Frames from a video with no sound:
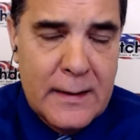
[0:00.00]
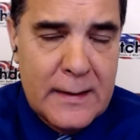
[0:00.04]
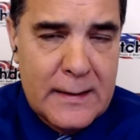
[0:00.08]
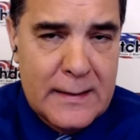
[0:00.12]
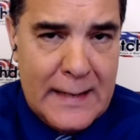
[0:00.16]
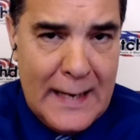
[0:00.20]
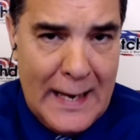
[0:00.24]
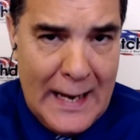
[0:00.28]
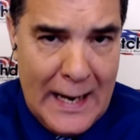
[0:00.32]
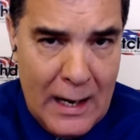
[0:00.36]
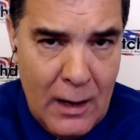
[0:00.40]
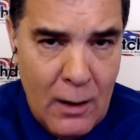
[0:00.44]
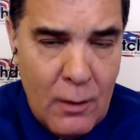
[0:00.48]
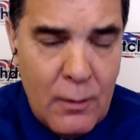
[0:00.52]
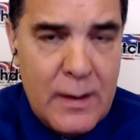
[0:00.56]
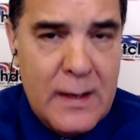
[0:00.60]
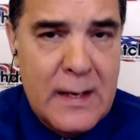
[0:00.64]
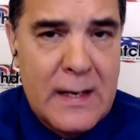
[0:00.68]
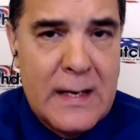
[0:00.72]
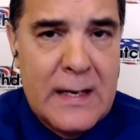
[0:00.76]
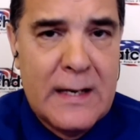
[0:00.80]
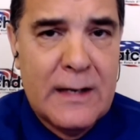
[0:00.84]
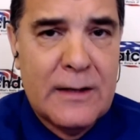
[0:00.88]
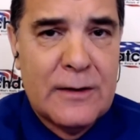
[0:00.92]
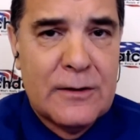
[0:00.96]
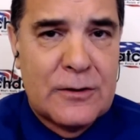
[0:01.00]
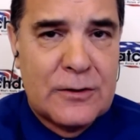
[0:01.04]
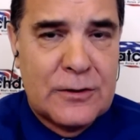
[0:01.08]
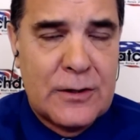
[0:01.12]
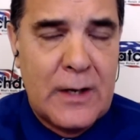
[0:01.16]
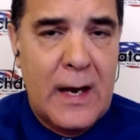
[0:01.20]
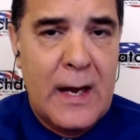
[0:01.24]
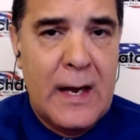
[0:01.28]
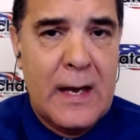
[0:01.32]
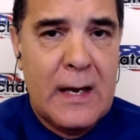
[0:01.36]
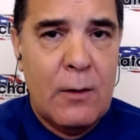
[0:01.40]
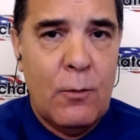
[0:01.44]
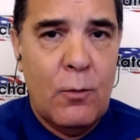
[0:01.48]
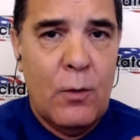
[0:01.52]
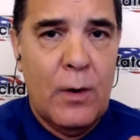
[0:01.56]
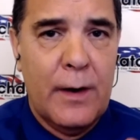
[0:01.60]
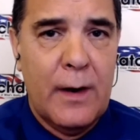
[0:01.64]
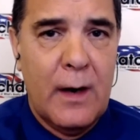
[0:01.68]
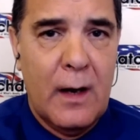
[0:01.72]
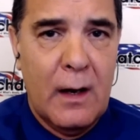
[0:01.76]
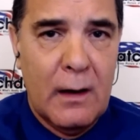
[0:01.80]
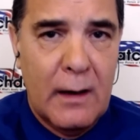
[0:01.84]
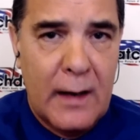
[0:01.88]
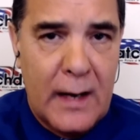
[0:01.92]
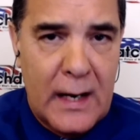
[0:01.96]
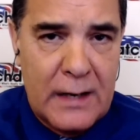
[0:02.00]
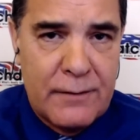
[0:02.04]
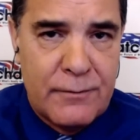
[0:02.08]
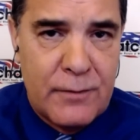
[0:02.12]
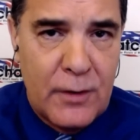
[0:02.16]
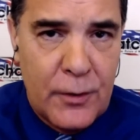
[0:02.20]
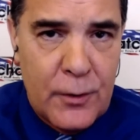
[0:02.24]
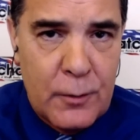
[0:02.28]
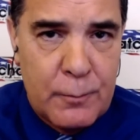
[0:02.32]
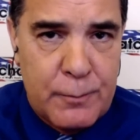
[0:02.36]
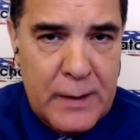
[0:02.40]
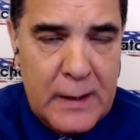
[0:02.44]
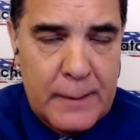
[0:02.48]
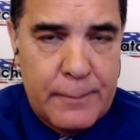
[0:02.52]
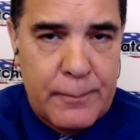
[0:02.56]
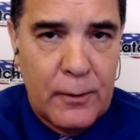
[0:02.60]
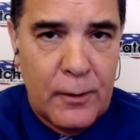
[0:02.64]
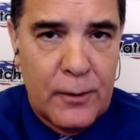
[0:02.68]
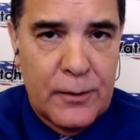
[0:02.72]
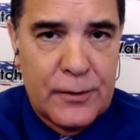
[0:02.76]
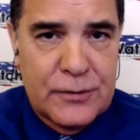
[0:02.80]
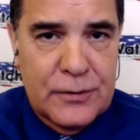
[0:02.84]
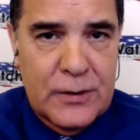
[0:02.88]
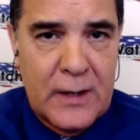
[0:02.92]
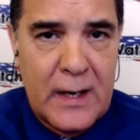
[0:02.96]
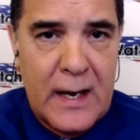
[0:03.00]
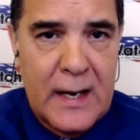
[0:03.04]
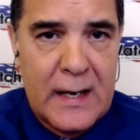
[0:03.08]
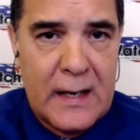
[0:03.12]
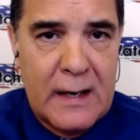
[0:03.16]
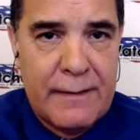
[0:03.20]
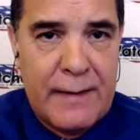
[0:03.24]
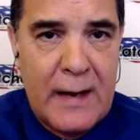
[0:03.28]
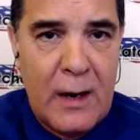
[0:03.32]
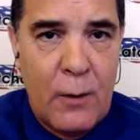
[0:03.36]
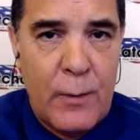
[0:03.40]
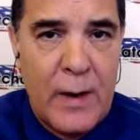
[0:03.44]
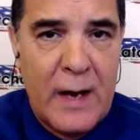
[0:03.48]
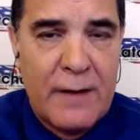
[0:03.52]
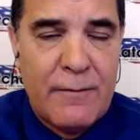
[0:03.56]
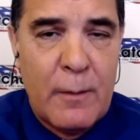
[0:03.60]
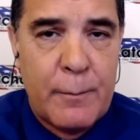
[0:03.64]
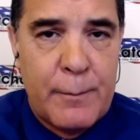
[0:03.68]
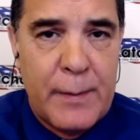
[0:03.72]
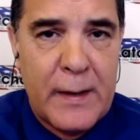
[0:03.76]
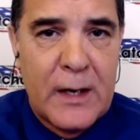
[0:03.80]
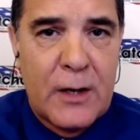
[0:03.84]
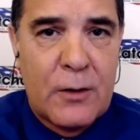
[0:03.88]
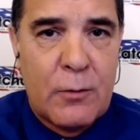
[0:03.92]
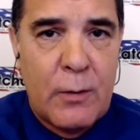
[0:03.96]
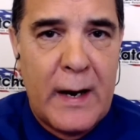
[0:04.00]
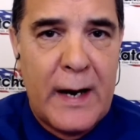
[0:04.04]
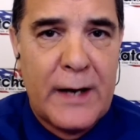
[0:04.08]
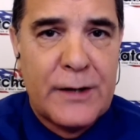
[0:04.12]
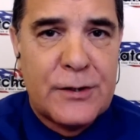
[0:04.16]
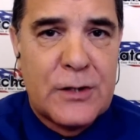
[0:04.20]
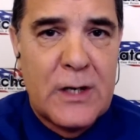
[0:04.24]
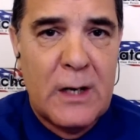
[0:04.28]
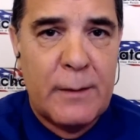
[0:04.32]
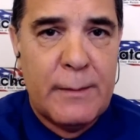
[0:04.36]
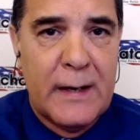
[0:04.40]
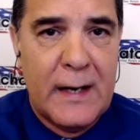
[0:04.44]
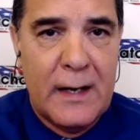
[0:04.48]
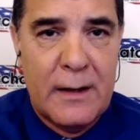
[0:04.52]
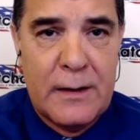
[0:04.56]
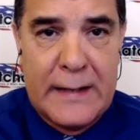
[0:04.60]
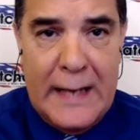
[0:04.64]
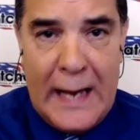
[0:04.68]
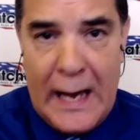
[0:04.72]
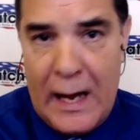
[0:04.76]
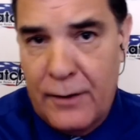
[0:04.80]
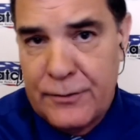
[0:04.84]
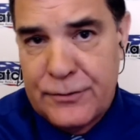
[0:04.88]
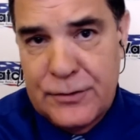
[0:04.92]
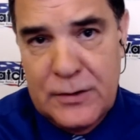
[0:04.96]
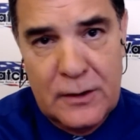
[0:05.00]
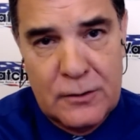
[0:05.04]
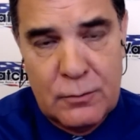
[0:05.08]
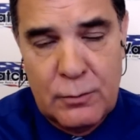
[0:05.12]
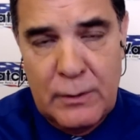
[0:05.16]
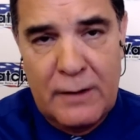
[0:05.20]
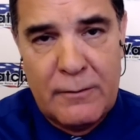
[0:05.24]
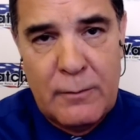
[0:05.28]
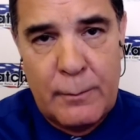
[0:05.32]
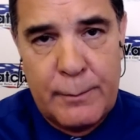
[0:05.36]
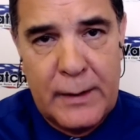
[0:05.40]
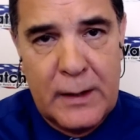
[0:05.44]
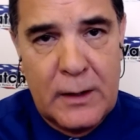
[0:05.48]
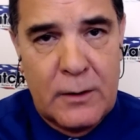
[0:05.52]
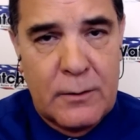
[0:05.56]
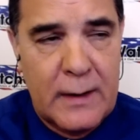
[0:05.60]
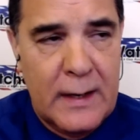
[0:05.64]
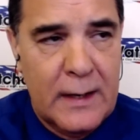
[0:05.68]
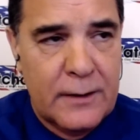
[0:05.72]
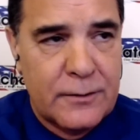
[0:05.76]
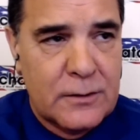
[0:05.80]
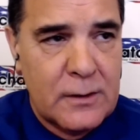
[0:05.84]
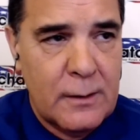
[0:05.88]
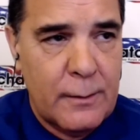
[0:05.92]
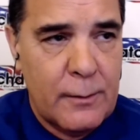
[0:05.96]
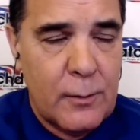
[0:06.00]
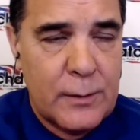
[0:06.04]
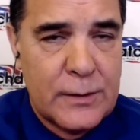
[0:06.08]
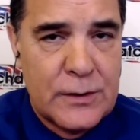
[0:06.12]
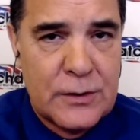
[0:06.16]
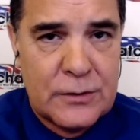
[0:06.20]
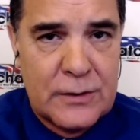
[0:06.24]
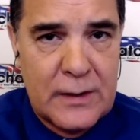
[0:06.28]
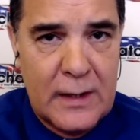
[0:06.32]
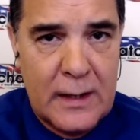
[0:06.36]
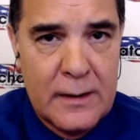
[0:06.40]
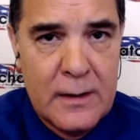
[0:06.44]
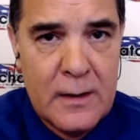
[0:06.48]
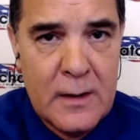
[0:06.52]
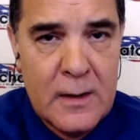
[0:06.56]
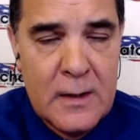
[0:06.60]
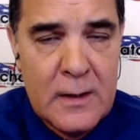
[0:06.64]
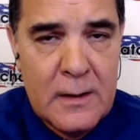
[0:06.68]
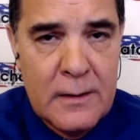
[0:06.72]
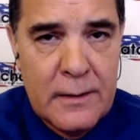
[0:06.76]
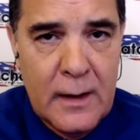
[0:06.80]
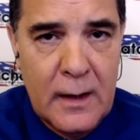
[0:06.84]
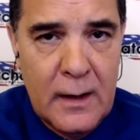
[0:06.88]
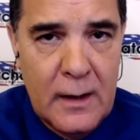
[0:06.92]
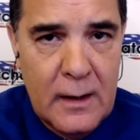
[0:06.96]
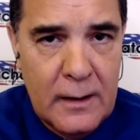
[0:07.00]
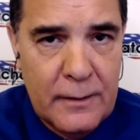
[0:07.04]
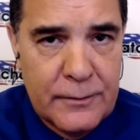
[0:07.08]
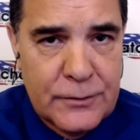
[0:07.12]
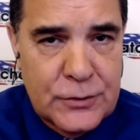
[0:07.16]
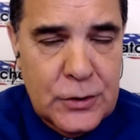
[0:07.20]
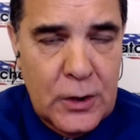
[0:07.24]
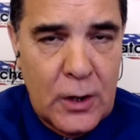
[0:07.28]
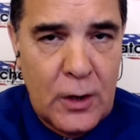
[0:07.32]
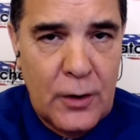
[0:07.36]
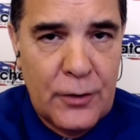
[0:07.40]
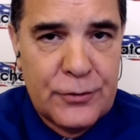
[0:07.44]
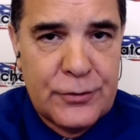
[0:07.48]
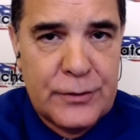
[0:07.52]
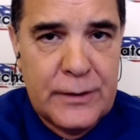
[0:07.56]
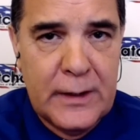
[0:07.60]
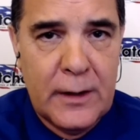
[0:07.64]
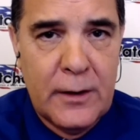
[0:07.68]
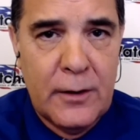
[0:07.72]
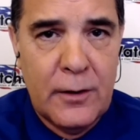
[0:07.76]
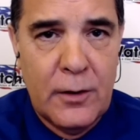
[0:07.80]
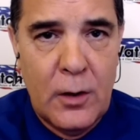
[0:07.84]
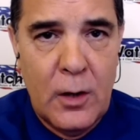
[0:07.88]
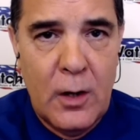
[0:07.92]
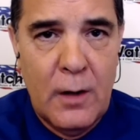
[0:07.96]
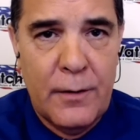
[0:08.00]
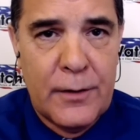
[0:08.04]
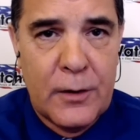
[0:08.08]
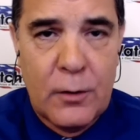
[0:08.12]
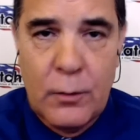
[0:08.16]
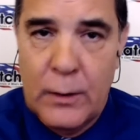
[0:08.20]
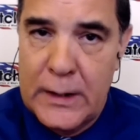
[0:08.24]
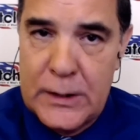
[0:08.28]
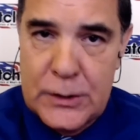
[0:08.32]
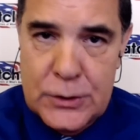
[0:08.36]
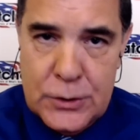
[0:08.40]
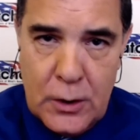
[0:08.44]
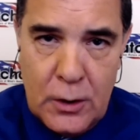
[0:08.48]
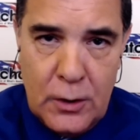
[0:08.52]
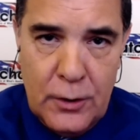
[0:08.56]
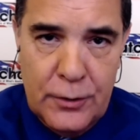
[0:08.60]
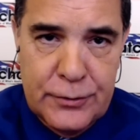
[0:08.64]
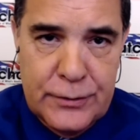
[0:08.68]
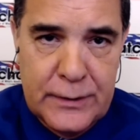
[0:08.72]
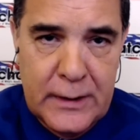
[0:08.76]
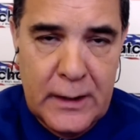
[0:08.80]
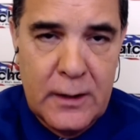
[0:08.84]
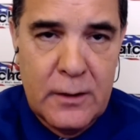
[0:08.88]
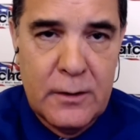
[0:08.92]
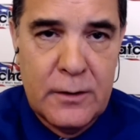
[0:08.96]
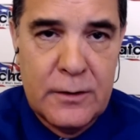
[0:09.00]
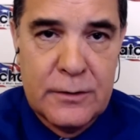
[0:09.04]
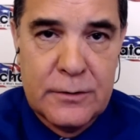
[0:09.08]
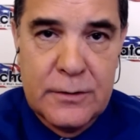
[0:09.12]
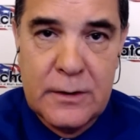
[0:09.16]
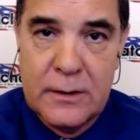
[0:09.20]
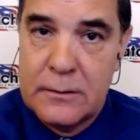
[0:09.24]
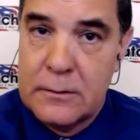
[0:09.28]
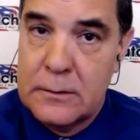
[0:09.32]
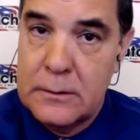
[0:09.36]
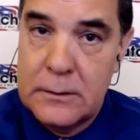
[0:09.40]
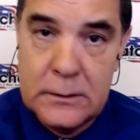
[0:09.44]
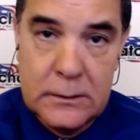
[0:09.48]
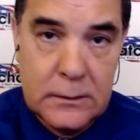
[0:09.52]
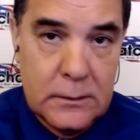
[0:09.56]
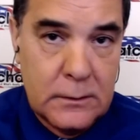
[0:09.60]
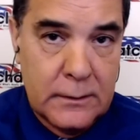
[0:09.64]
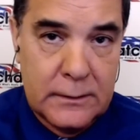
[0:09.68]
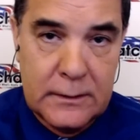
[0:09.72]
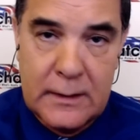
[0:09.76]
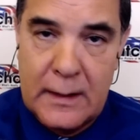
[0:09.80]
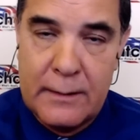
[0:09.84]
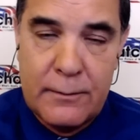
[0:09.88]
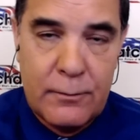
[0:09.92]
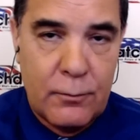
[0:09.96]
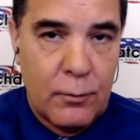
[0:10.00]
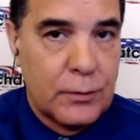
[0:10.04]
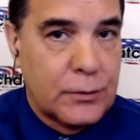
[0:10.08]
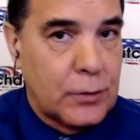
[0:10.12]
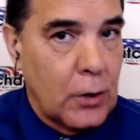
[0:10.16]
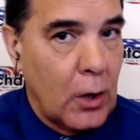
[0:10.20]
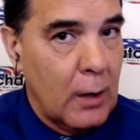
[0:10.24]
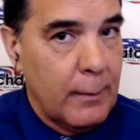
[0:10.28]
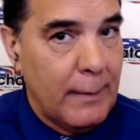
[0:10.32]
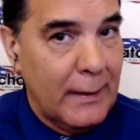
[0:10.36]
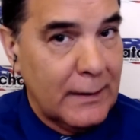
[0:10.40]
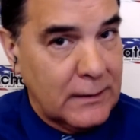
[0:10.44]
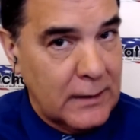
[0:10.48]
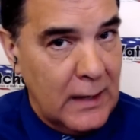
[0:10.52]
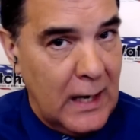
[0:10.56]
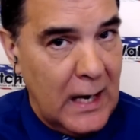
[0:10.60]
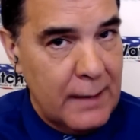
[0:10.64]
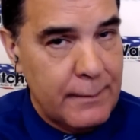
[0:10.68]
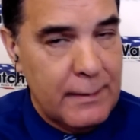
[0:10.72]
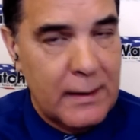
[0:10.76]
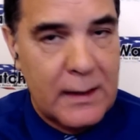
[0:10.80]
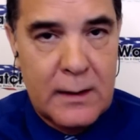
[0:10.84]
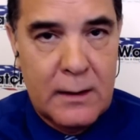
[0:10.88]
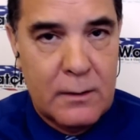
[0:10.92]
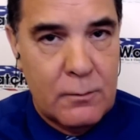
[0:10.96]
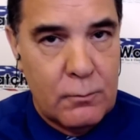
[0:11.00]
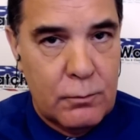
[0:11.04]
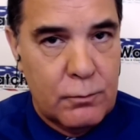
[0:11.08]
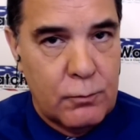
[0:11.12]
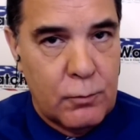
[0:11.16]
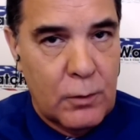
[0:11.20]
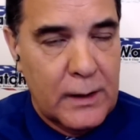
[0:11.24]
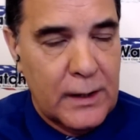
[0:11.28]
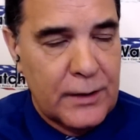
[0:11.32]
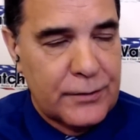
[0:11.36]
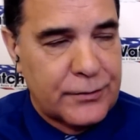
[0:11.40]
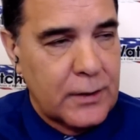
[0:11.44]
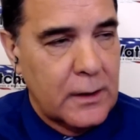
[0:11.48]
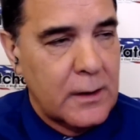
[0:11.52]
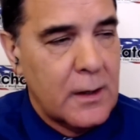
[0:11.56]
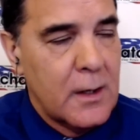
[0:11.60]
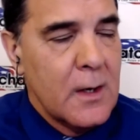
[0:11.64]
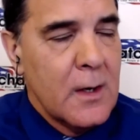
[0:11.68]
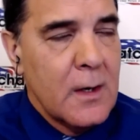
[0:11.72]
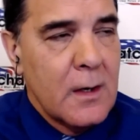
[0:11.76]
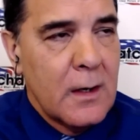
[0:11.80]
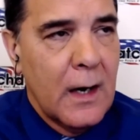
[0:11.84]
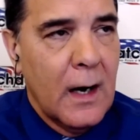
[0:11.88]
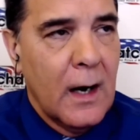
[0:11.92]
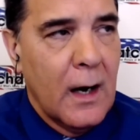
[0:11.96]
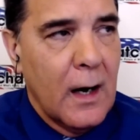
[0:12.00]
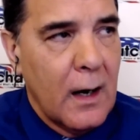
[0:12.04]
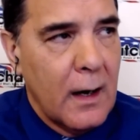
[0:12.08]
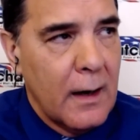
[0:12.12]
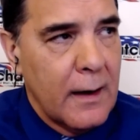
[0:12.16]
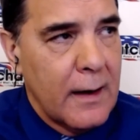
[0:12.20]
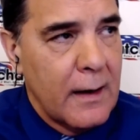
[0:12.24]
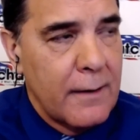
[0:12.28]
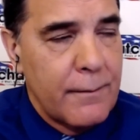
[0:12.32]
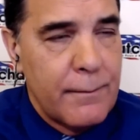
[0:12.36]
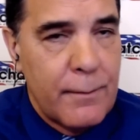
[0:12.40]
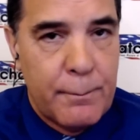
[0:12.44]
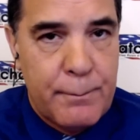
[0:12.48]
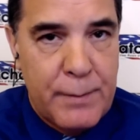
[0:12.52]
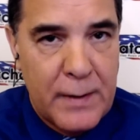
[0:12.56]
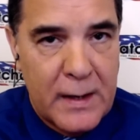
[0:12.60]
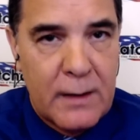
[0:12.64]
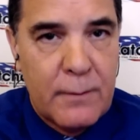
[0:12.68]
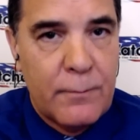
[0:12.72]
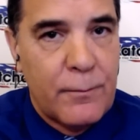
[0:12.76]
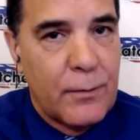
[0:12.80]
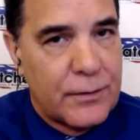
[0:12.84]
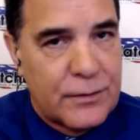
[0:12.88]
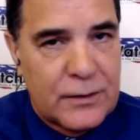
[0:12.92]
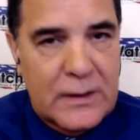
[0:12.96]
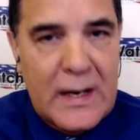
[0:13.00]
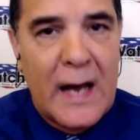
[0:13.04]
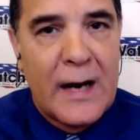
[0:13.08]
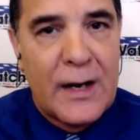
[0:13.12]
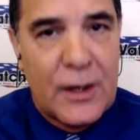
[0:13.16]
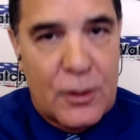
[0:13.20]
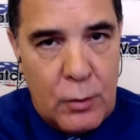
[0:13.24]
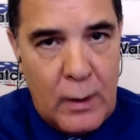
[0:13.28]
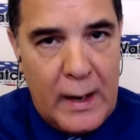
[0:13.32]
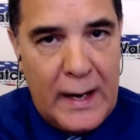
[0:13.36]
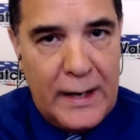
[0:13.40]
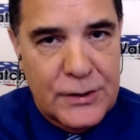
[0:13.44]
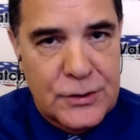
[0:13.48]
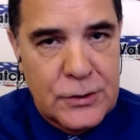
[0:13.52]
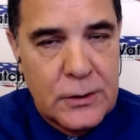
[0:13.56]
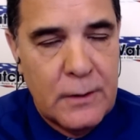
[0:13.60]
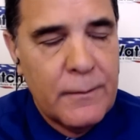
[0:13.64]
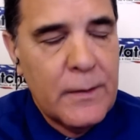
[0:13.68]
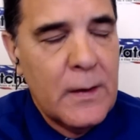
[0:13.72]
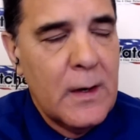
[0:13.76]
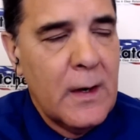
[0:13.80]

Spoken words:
now he is saying what a lot of other people are saying, and that we have a big crash coming. Yeah, Dowd says we have a big crash coming. We just had Charles Nenner on, the great Charles Nenner. He says, it's all about timing, and what is it? It's got to crash.